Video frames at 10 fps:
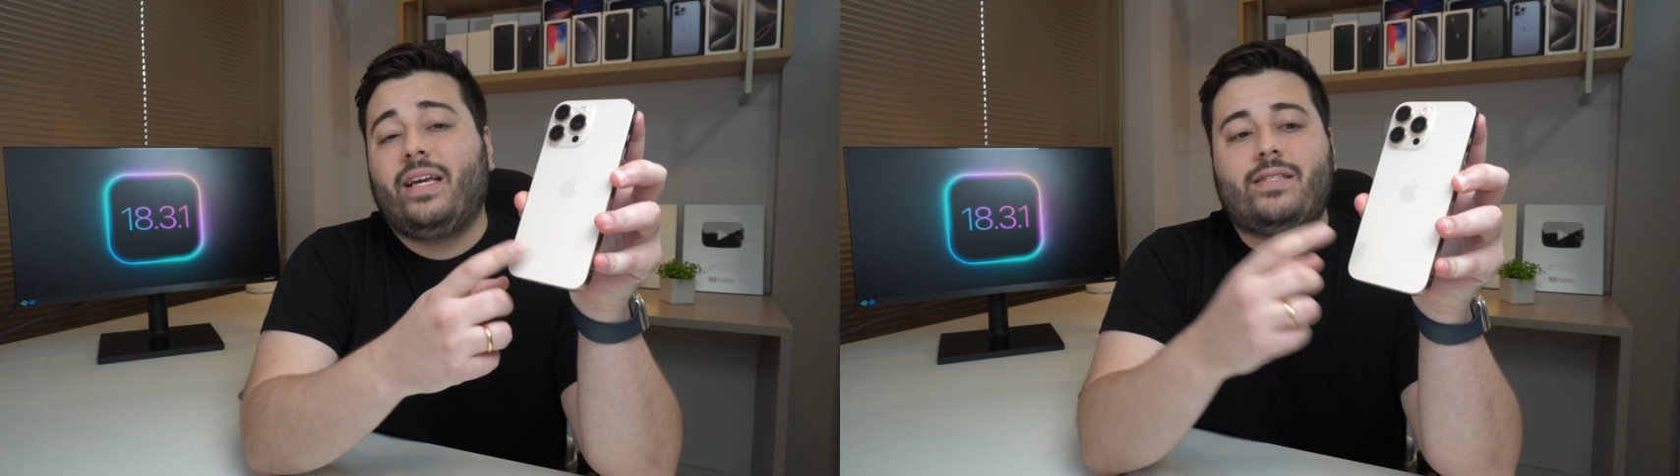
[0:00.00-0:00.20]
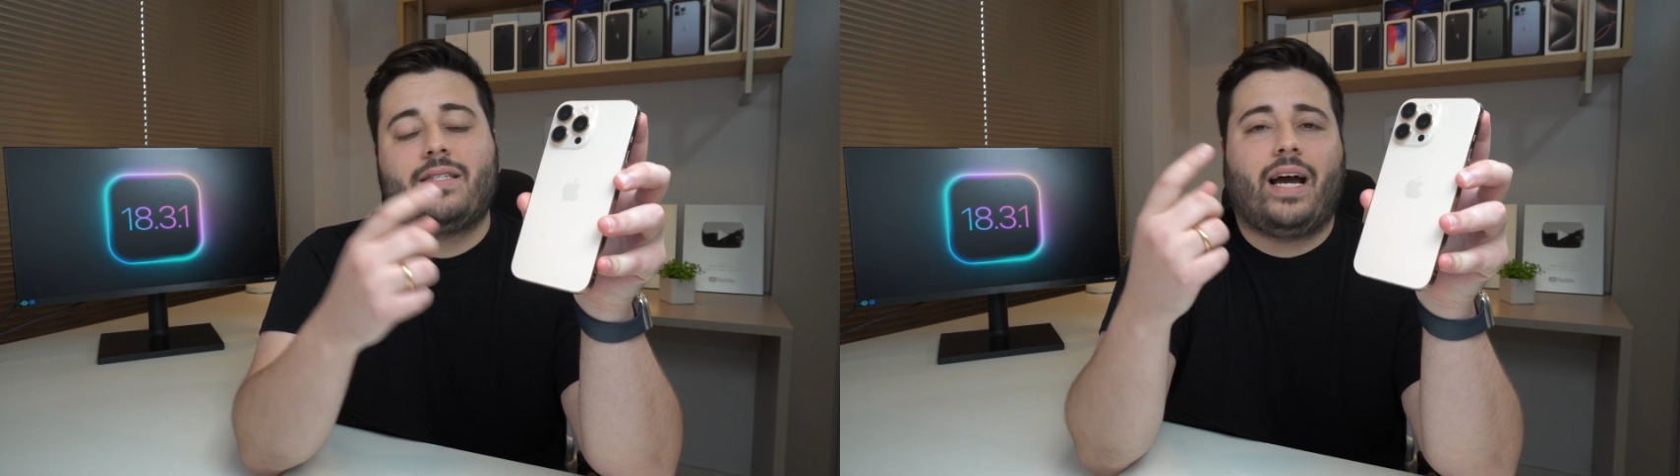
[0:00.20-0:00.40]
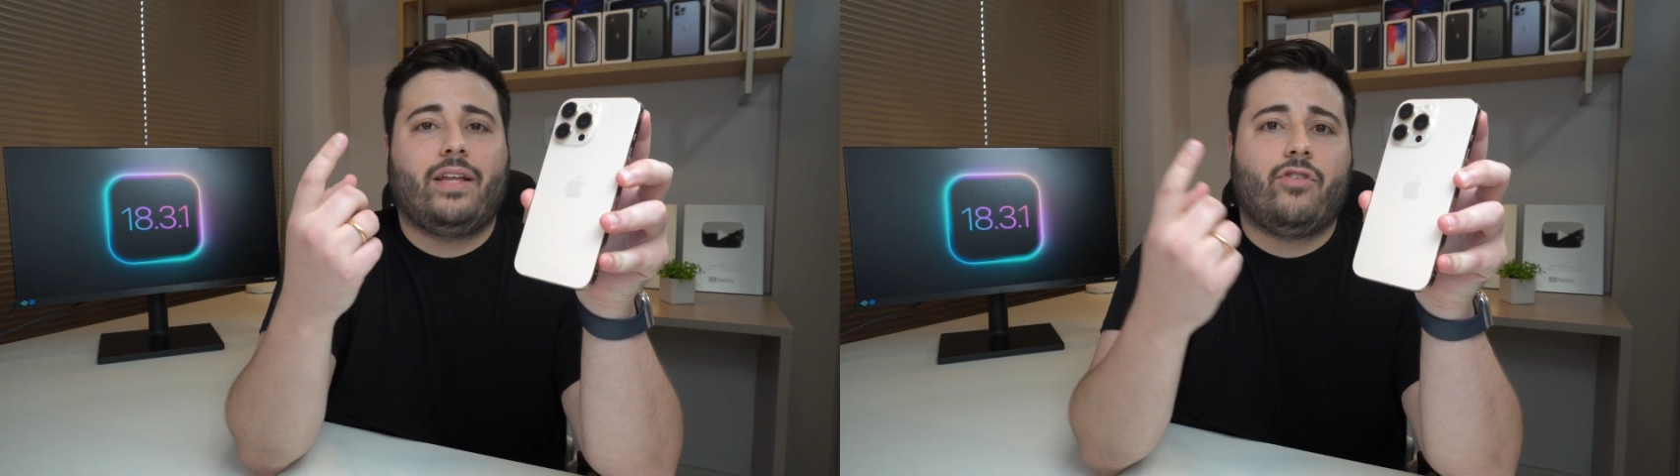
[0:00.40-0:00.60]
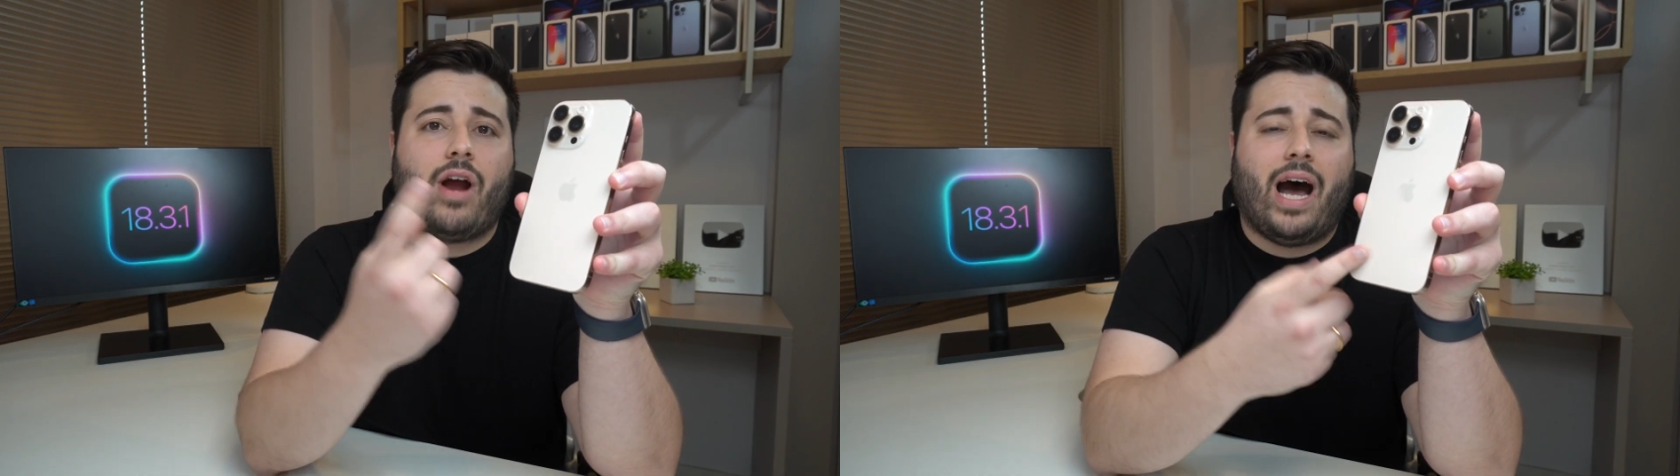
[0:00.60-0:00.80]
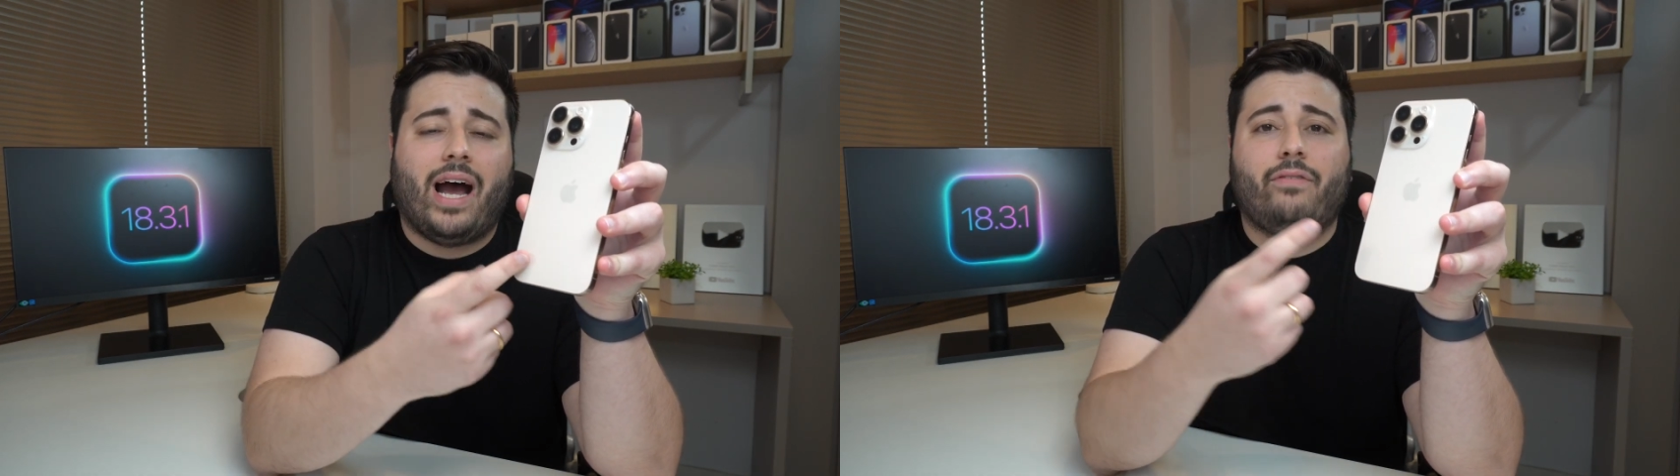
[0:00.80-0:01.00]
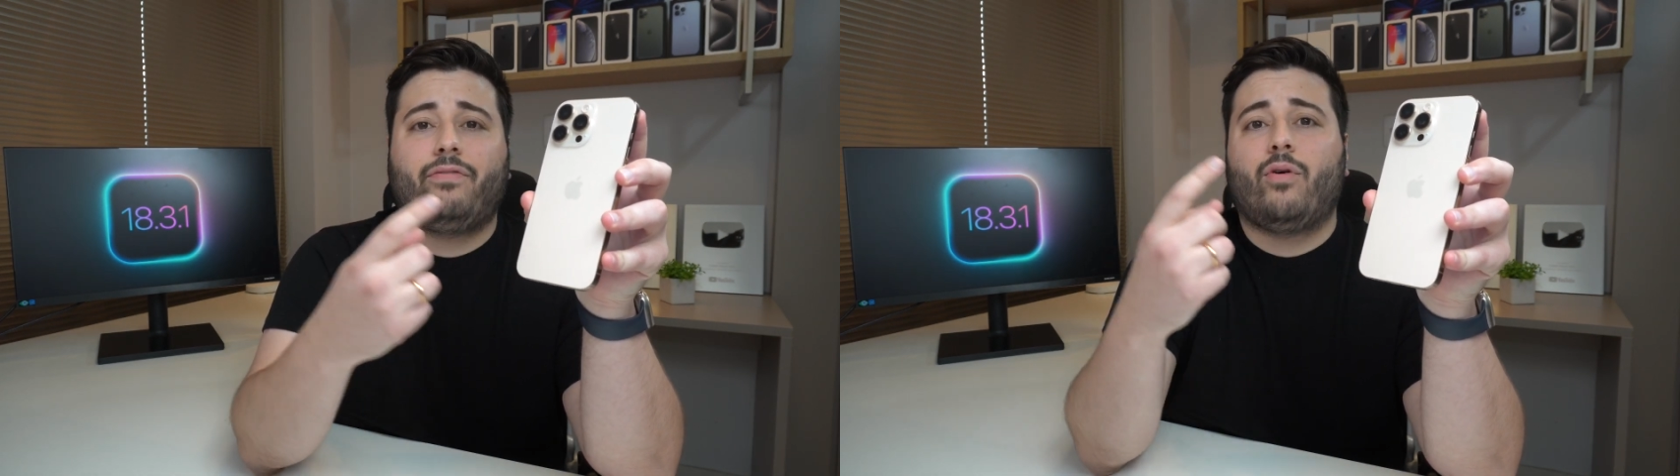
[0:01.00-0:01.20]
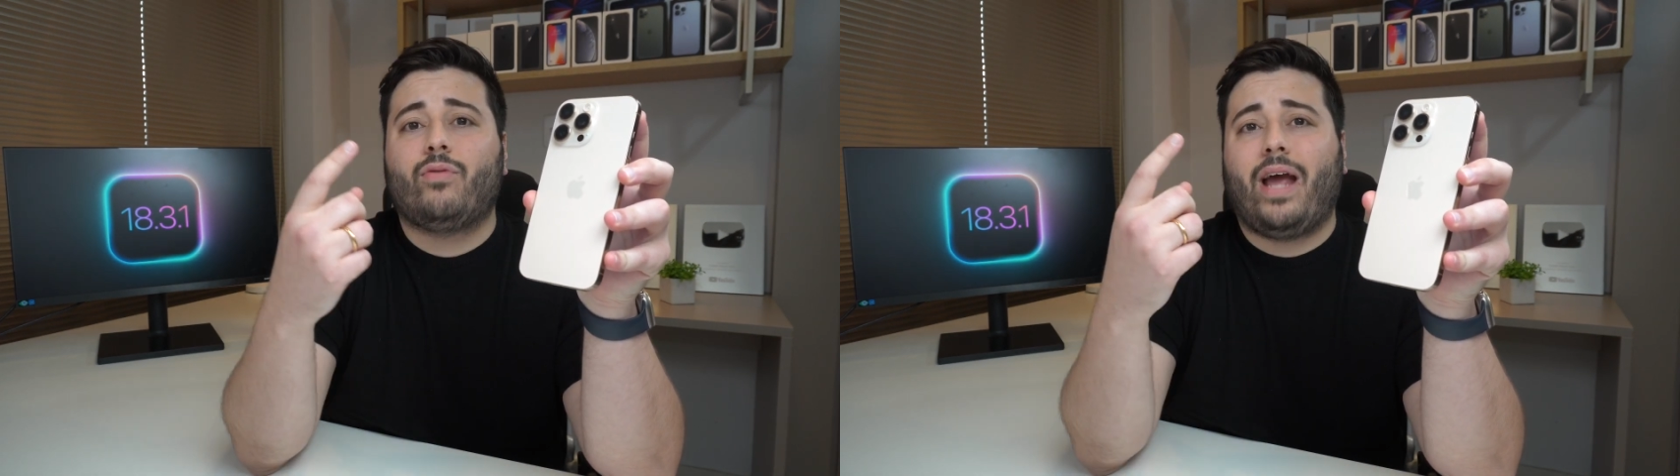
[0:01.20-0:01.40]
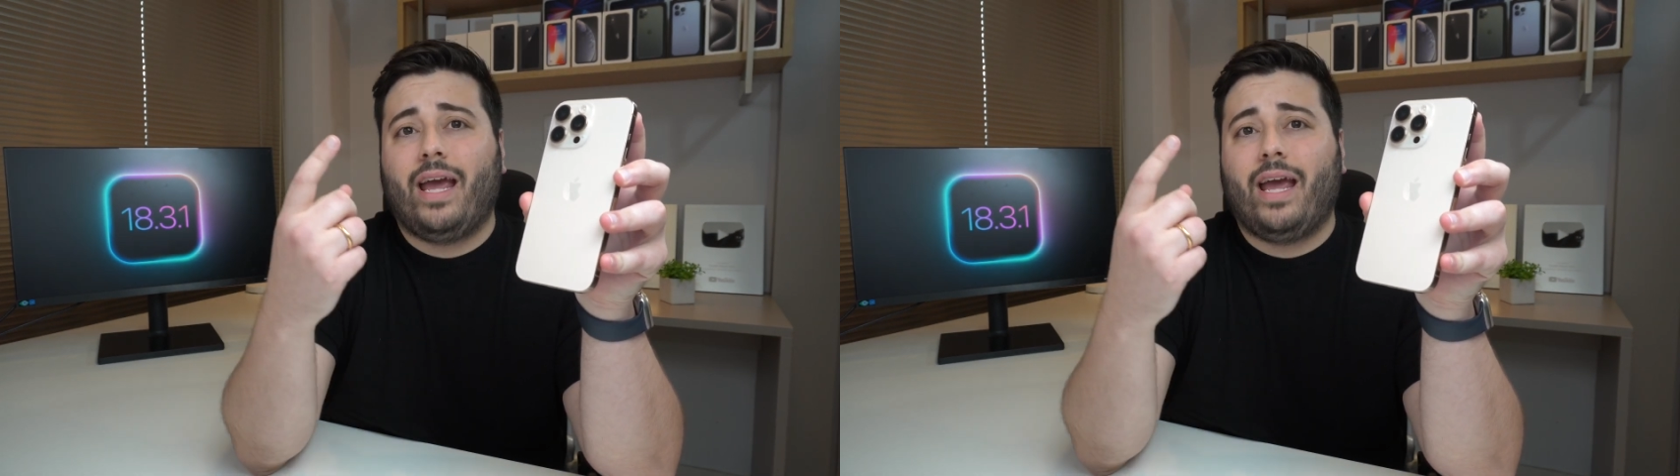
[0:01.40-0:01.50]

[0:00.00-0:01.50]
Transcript: inside your iPhone